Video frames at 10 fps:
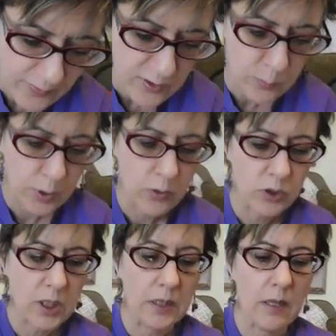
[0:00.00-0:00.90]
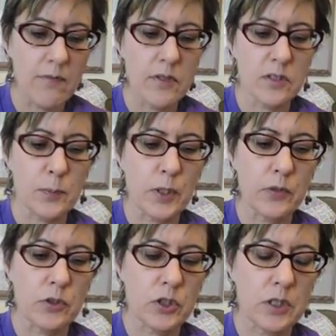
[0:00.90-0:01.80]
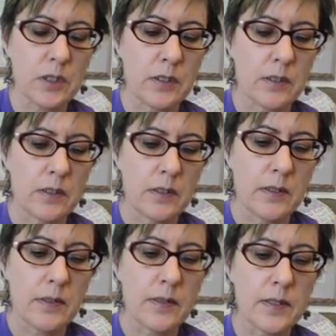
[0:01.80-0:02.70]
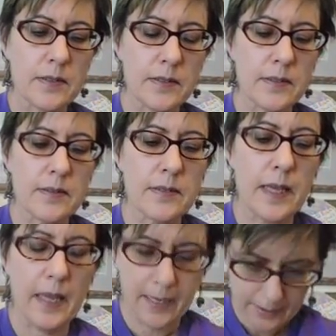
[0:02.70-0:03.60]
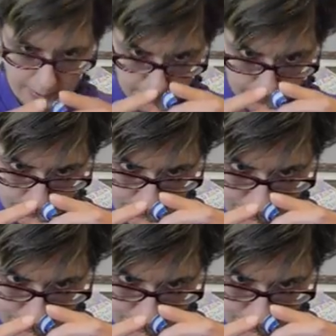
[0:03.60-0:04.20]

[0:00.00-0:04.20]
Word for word: this brooch. I love this brooch. This is a um,